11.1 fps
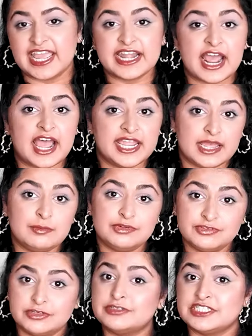and I am
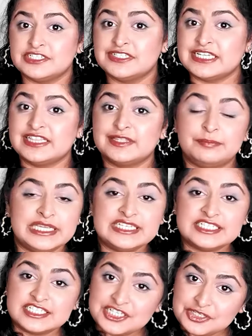of course using the
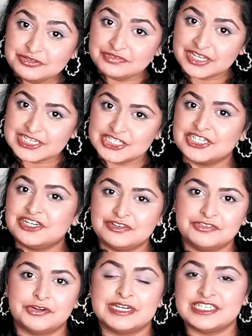beta 2 version
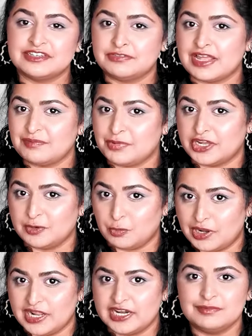of Krita 5.1,